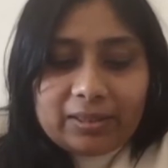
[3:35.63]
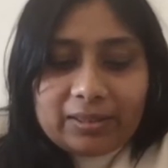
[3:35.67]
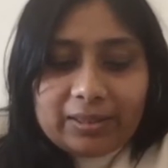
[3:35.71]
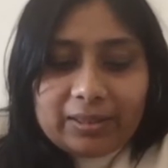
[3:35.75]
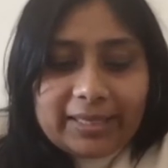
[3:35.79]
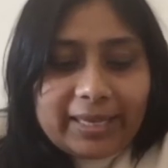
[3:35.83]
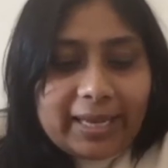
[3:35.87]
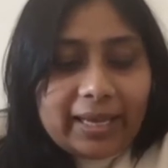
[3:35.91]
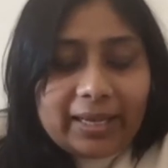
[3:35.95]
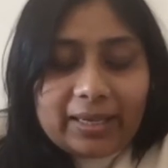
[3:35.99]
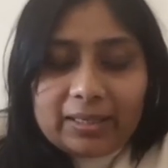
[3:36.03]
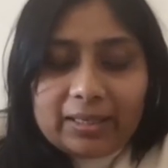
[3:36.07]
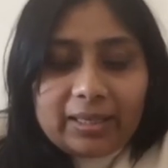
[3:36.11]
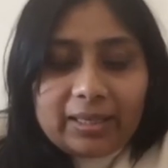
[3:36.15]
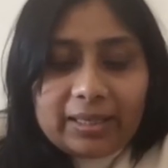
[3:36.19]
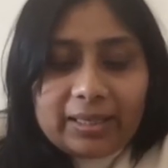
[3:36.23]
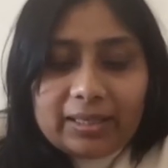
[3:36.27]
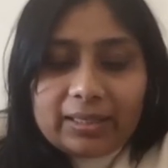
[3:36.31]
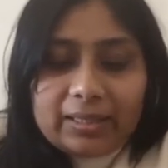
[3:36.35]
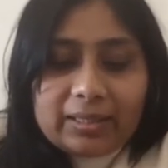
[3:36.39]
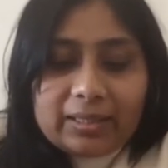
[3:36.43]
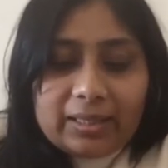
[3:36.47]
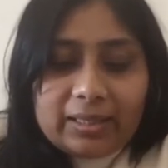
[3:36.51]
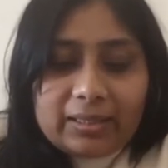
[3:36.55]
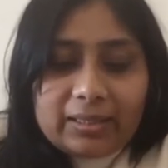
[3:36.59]
yeah,
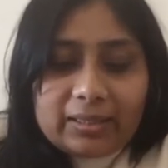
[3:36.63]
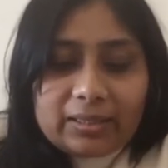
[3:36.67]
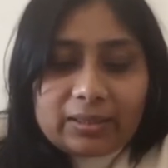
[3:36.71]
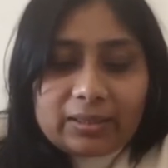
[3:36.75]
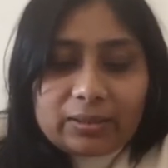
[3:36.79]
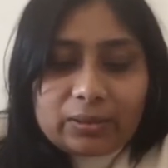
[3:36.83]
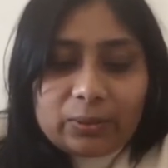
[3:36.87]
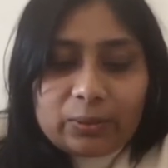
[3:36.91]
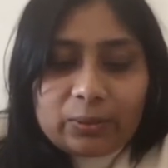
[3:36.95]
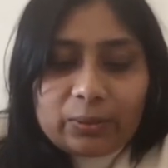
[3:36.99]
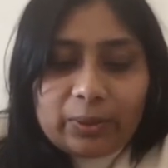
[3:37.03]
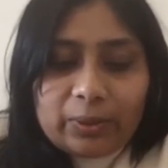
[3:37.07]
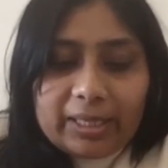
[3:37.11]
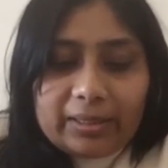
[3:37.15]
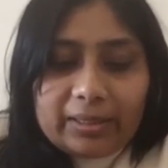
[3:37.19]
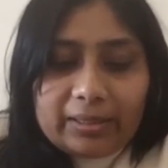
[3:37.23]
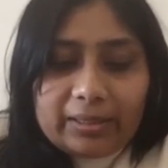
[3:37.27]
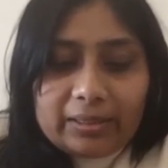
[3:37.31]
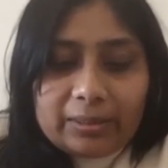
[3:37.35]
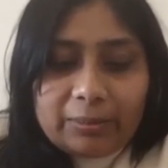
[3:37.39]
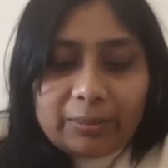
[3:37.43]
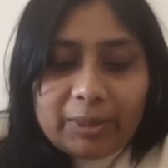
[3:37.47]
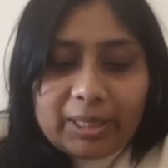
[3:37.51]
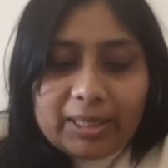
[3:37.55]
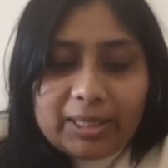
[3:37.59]
it's quite
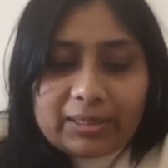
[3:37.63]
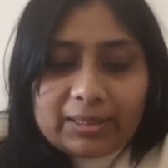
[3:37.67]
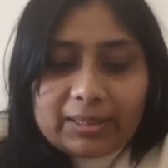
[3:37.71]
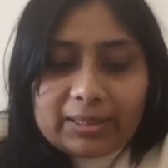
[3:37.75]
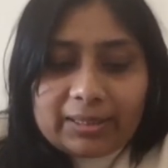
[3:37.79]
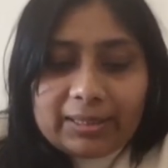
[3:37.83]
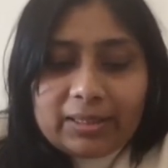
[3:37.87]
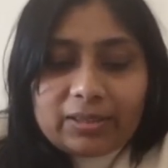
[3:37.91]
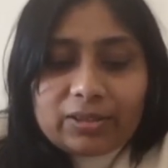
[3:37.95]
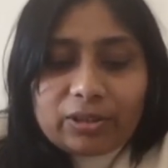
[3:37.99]
an amazing thing.